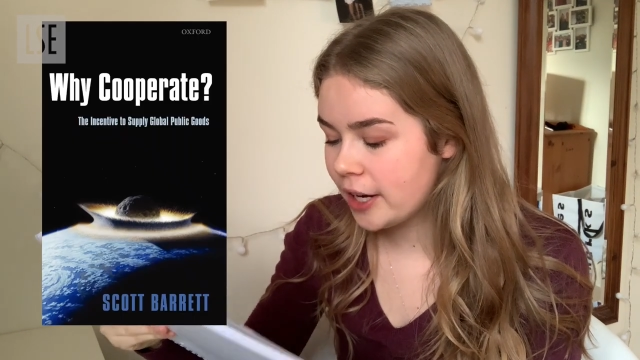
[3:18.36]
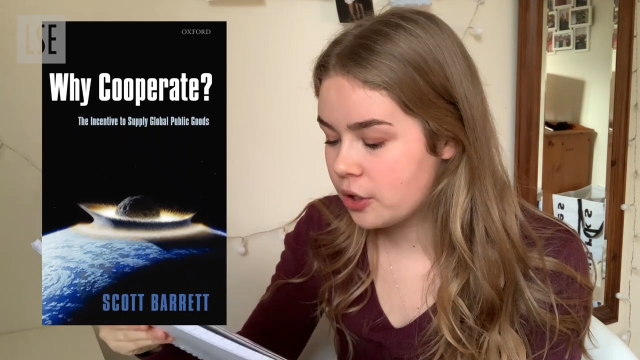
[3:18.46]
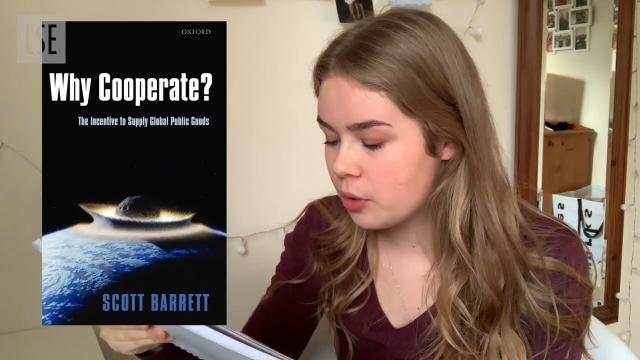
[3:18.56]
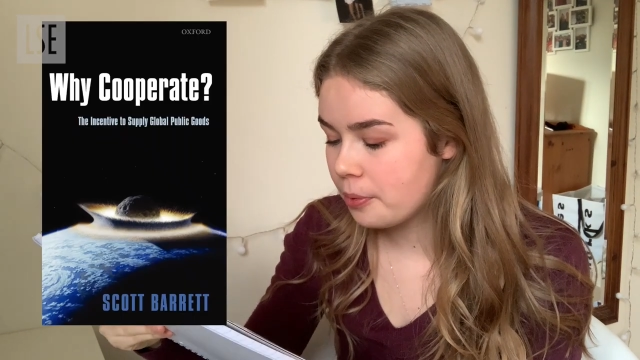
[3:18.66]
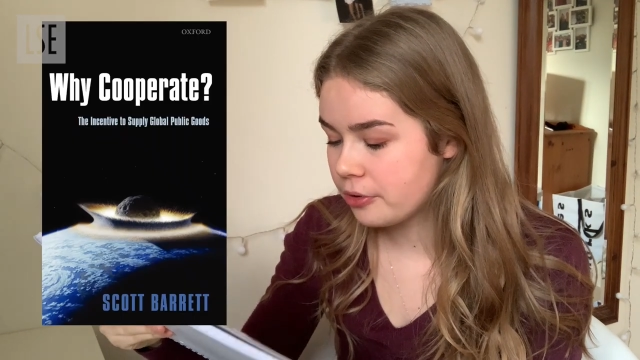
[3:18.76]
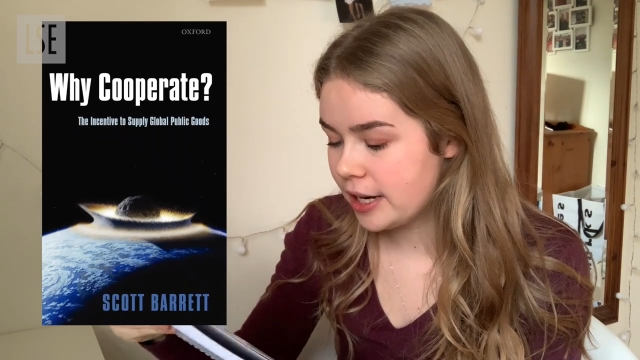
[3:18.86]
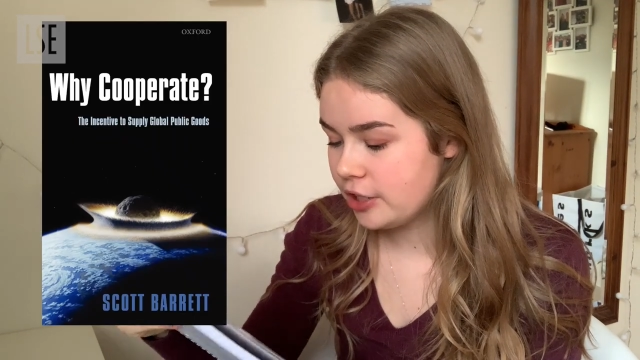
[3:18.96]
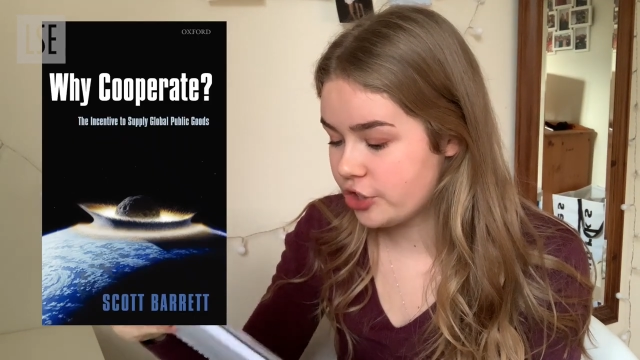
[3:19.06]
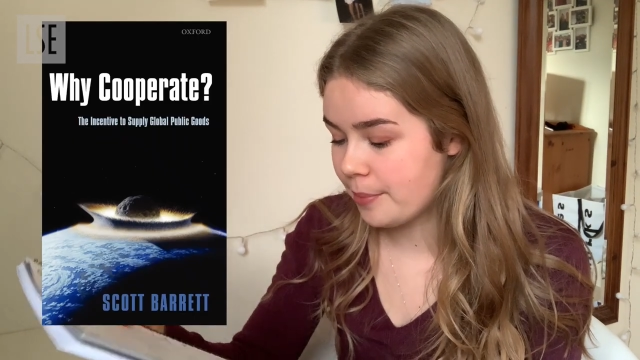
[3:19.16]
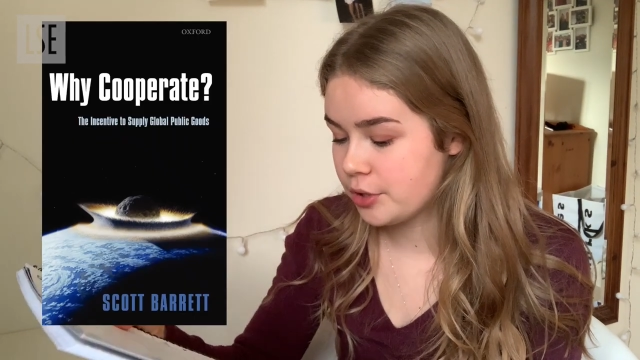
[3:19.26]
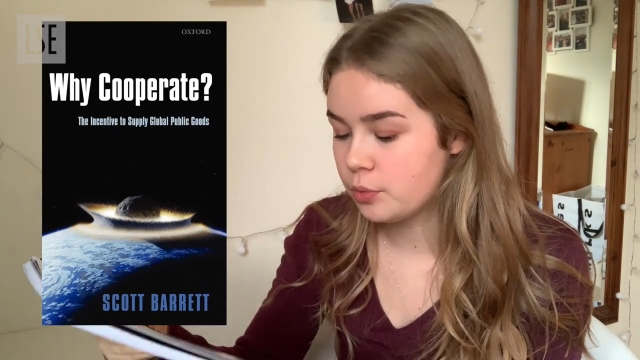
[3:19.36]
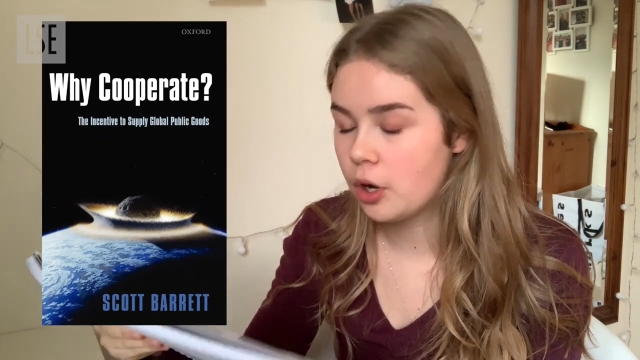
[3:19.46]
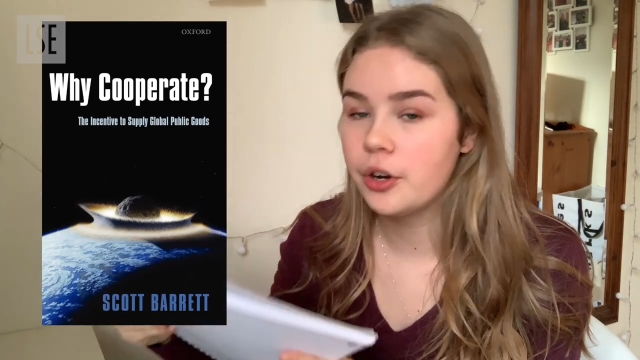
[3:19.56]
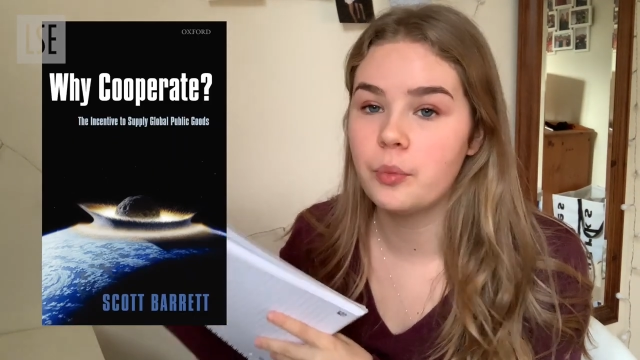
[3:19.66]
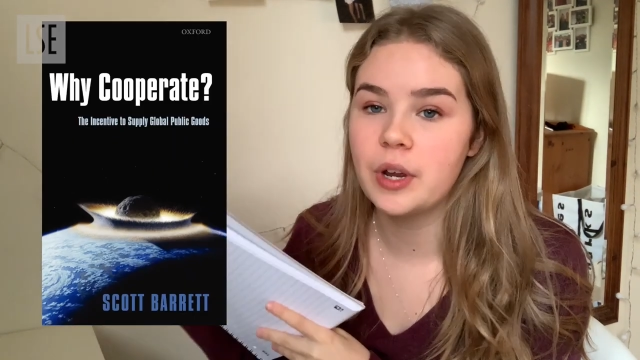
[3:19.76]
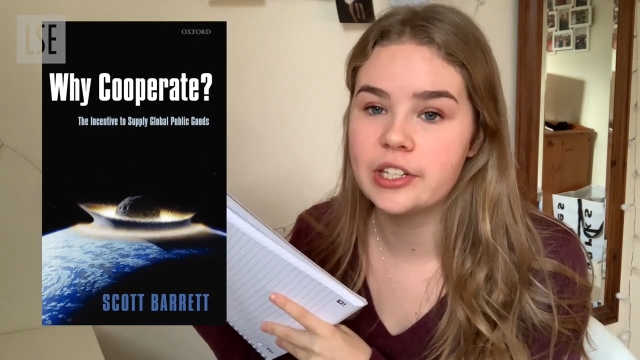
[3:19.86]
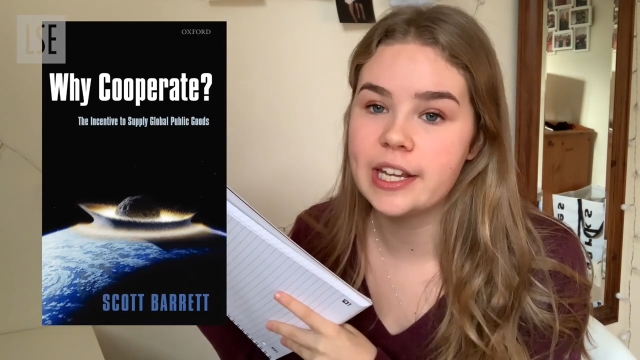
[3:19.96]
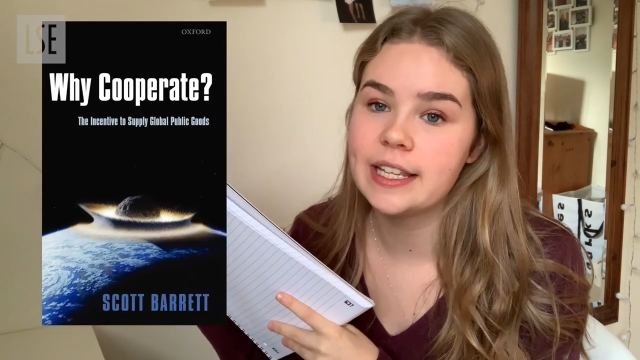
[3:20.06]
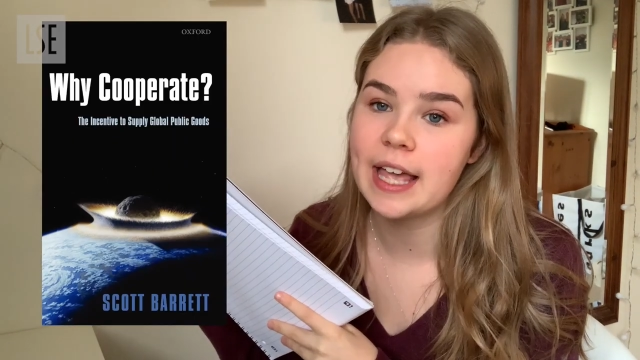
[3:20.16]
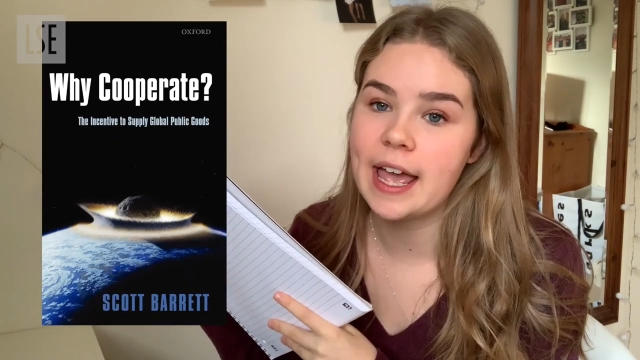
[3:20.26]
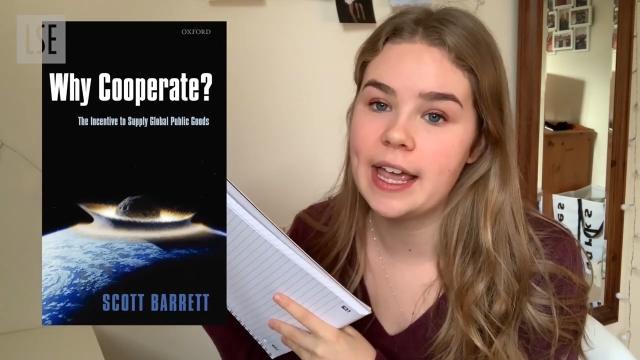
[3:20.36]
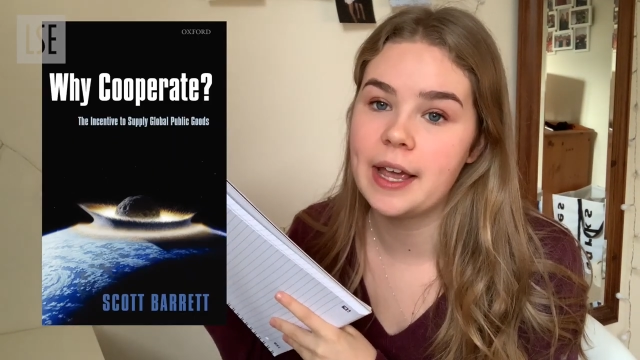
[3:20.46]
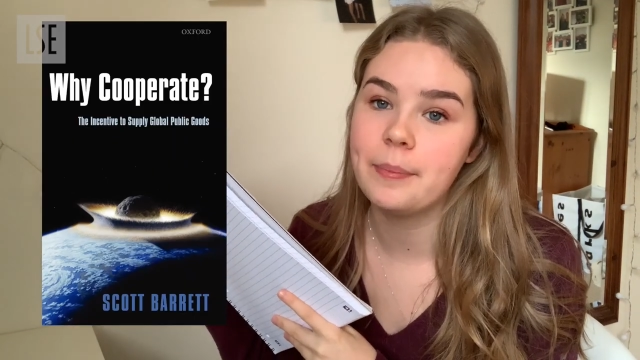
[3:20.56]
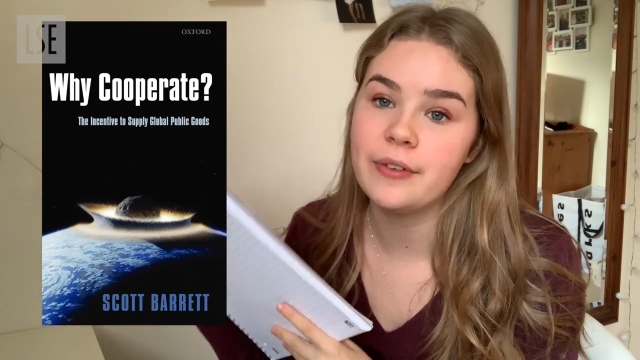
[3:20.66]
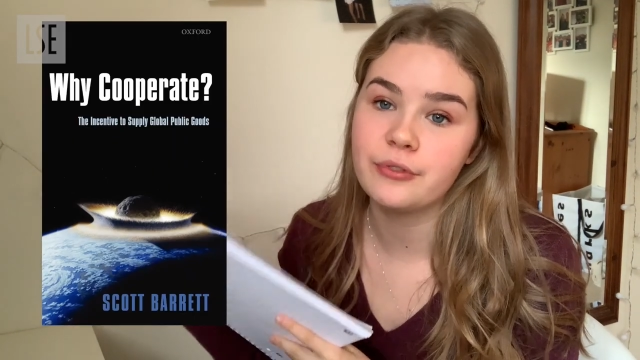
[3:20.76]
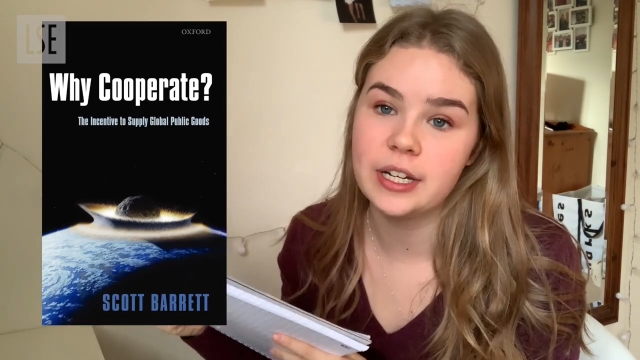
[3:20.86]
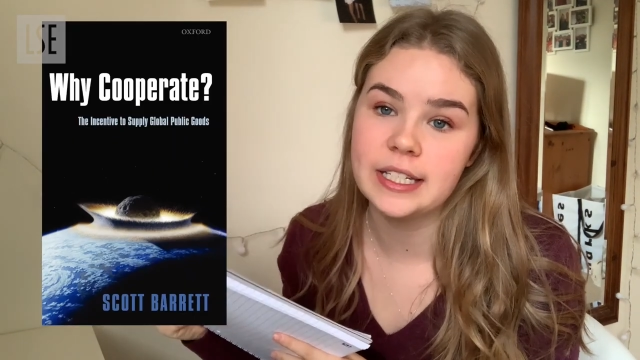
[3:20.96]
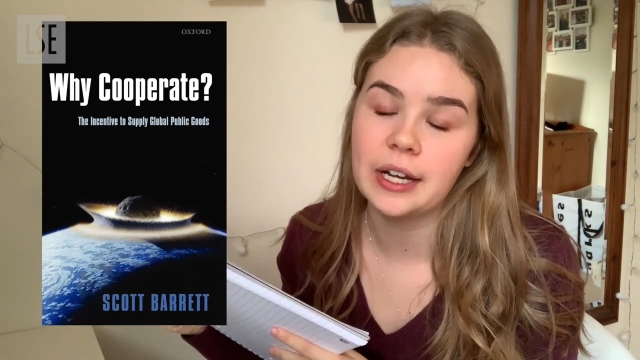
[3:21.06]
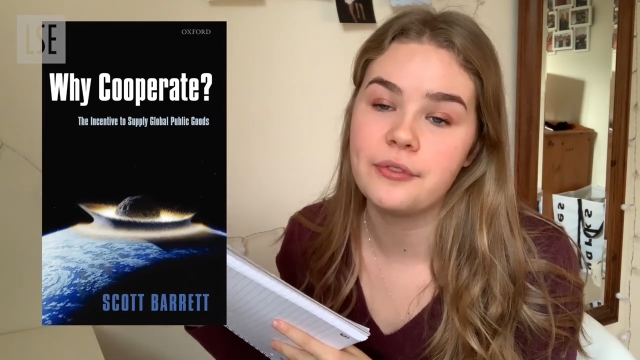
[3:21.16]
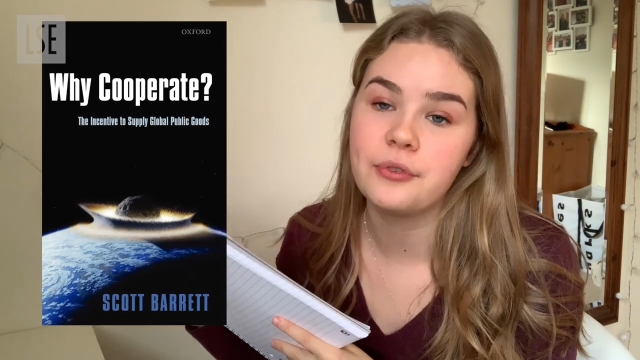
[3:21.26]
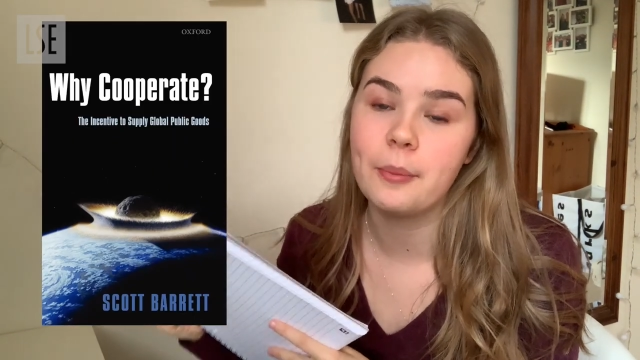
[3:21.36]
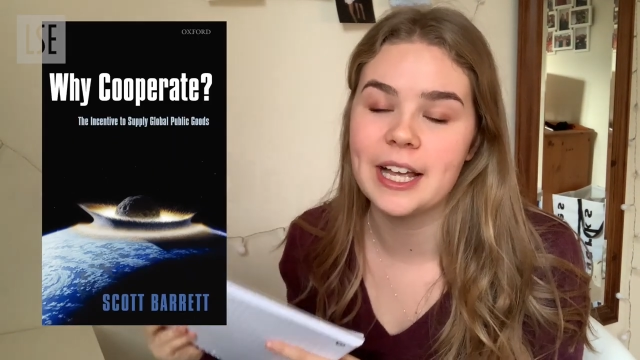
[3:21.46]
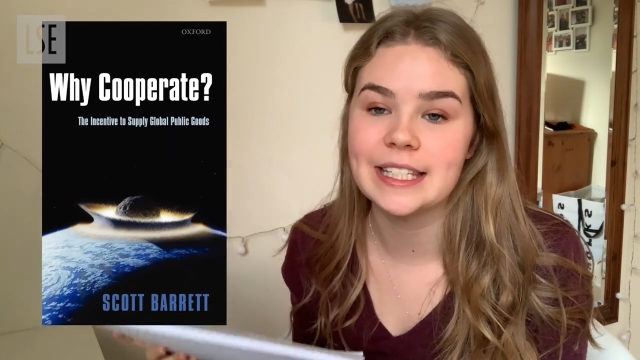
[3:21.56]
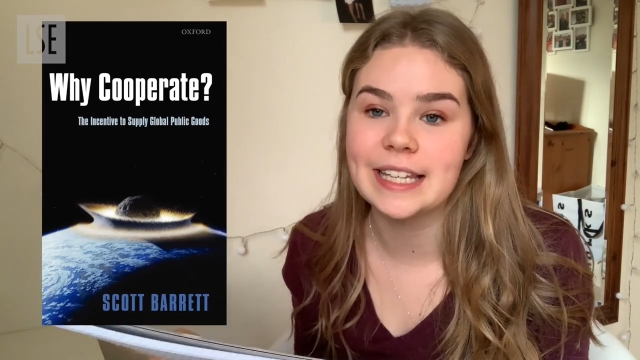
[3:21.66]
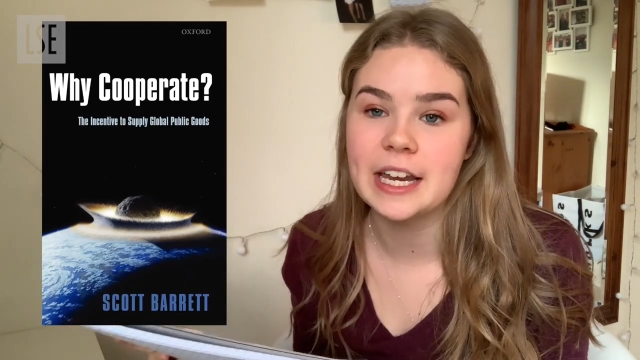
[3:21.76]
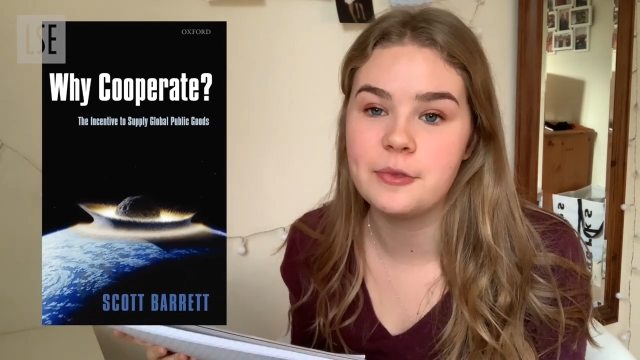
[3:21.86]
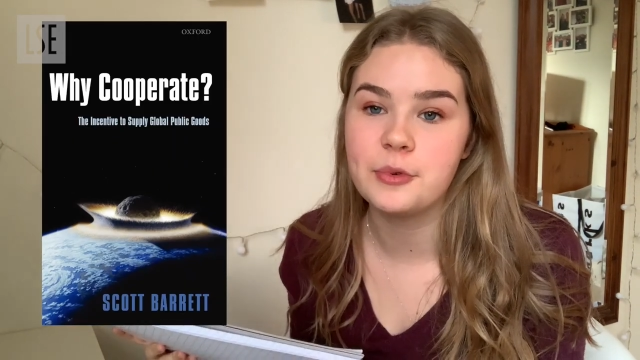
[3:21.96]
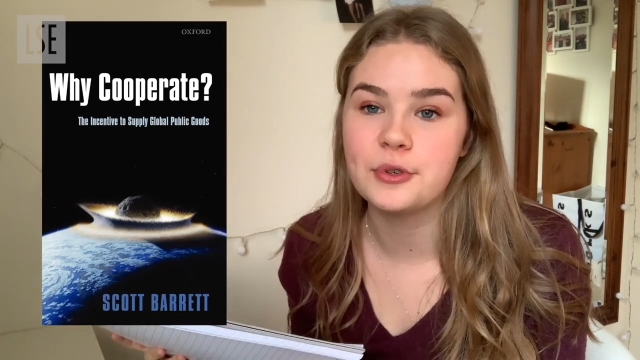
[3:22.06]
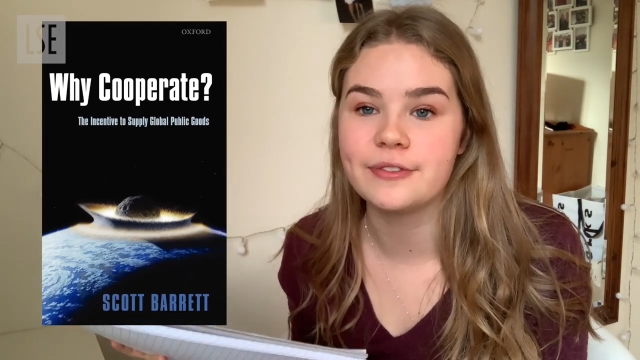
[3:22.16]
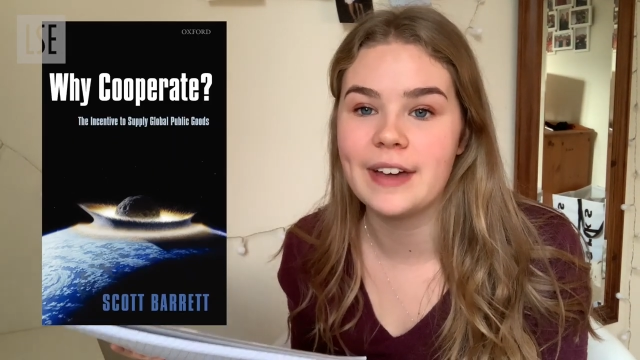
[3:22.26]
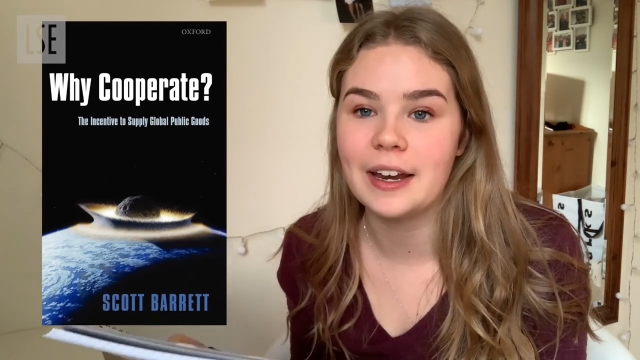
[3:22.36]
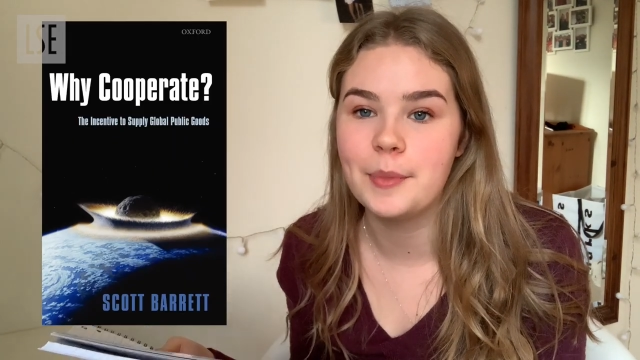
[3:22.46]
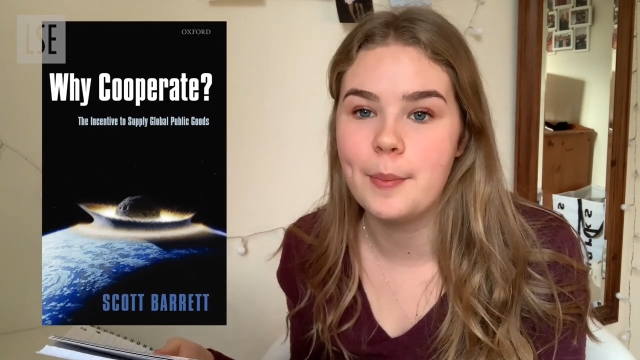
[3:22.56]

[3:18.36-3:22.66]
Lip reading: Cooperate Chapter 1, which is a bit of reading for my Sustainable Development